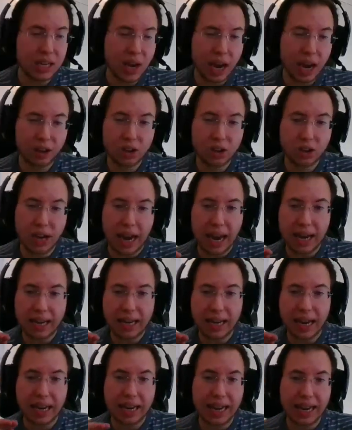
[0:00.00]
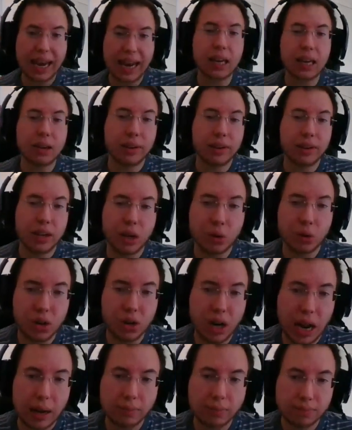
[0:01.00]
text chat and any video
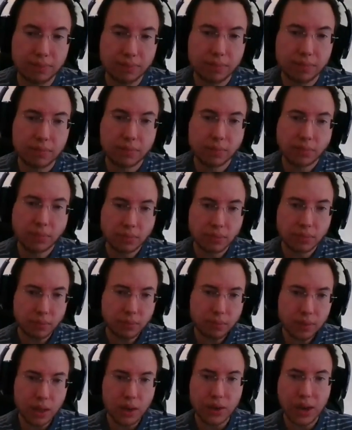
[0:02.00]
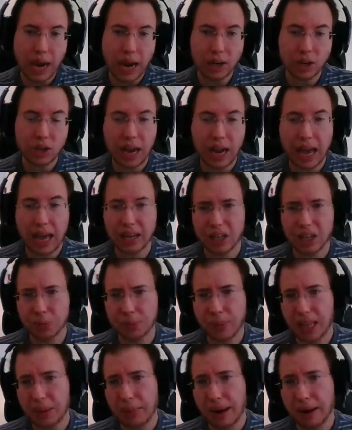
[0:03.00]
chat. Text chat is
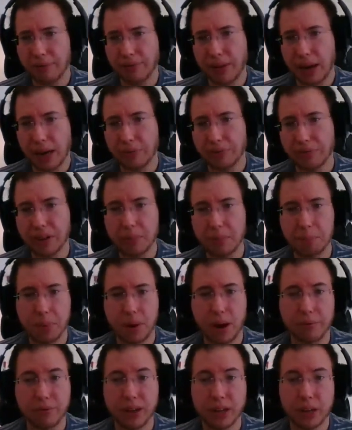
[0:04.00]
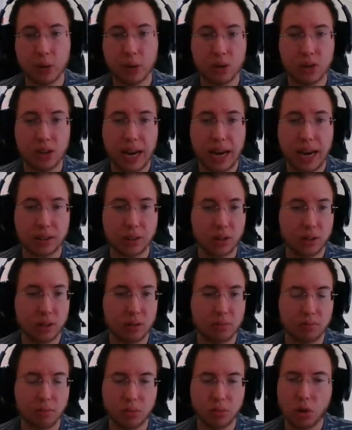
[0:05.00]
probably my favorite, but video
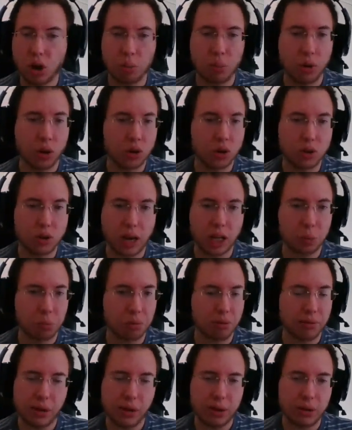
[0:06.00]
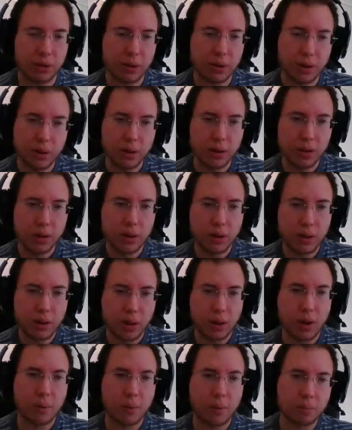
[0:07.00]
chat's almost as preferred.
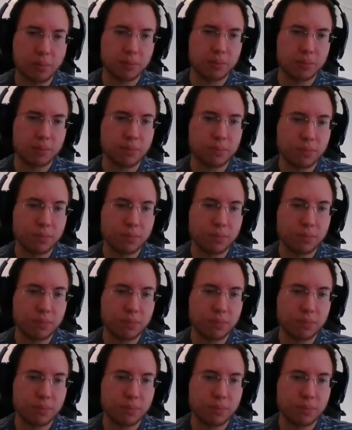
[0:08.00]
Um,